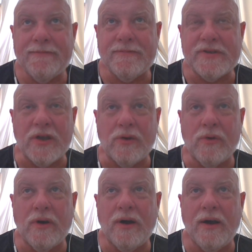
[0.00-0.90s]

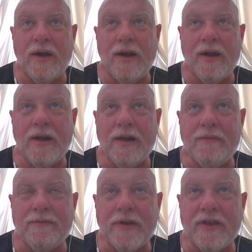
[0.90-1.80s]
So,
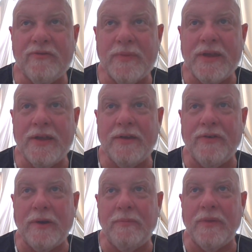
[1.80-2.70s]
forgive me if
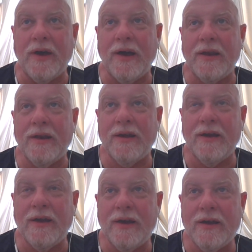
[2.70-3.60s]
I'm not
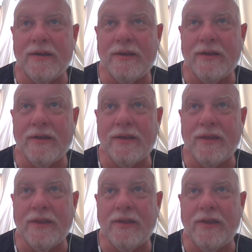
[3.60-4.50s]
uh,
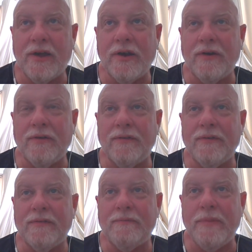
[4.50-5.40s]
gonna
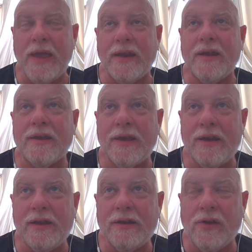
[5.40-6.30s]
panic
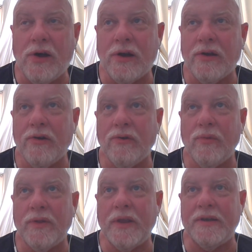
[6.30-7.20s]
any longer
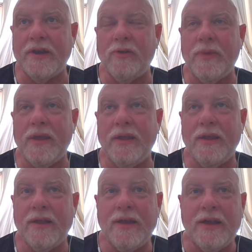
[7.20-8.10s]
when they tell me
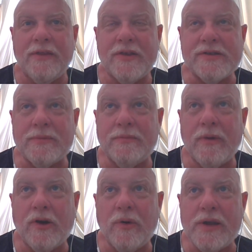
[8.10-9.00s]
that some
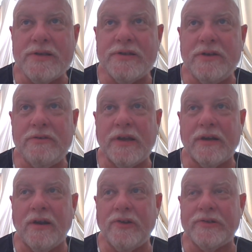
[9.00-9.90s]
crazy new
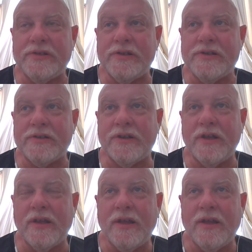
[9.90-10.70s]
technology is going to